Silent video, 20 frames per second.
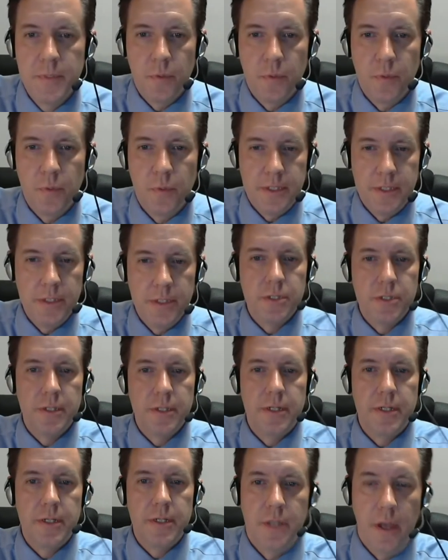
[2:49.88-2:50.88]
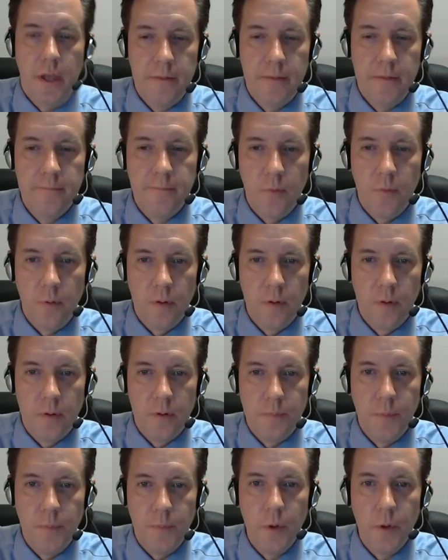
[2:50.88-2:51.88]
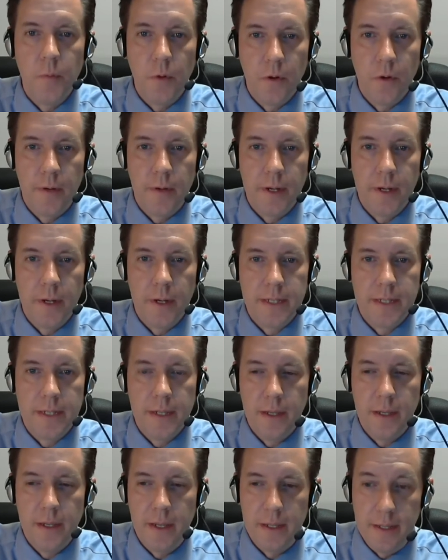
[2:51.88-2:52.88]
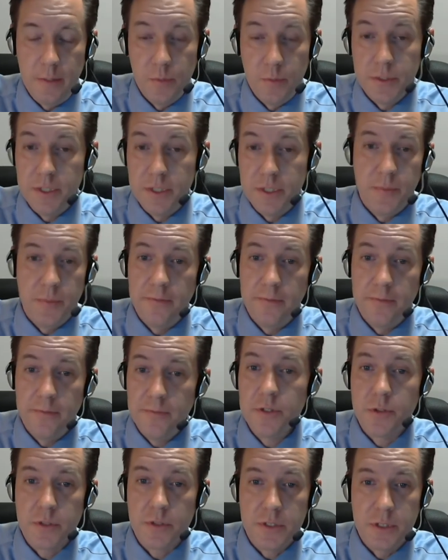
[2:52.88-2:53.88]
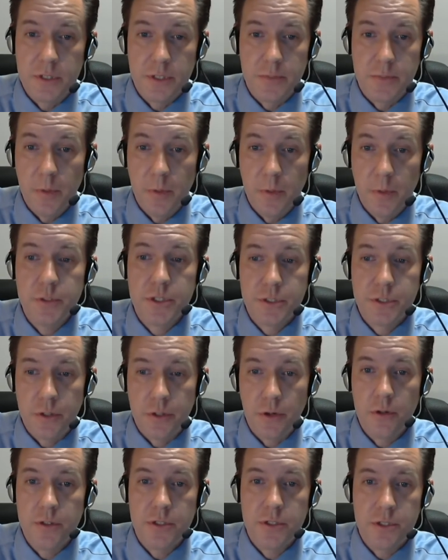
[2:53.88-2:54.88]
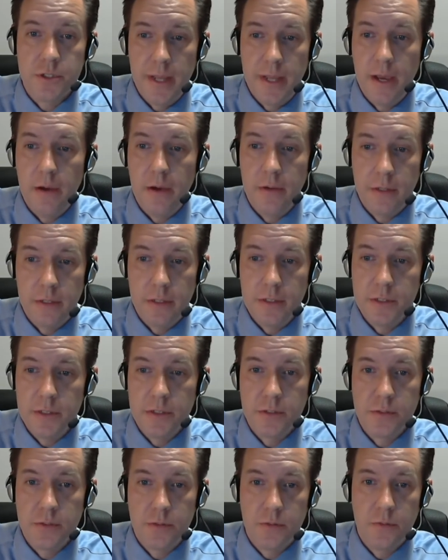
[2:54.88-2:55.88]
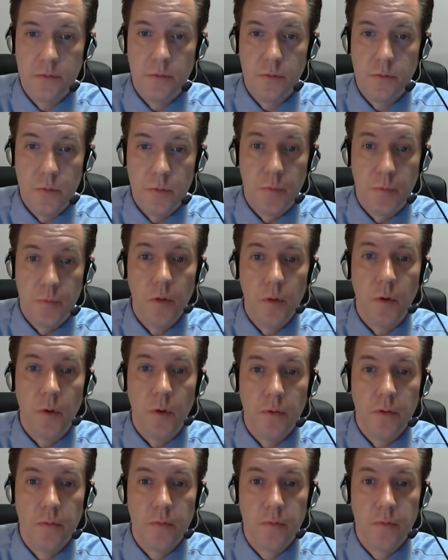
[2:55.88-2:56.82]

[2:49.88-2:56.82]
was initially designed for mobile, correct? Which is beneficial since most search now is with mobile.